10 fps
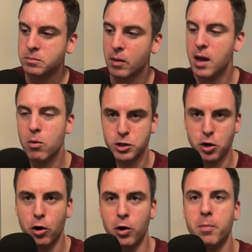It was
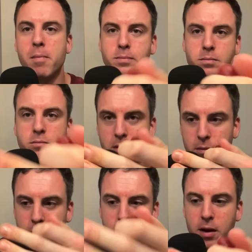her
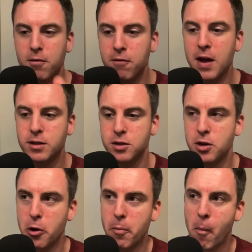kind of facing you,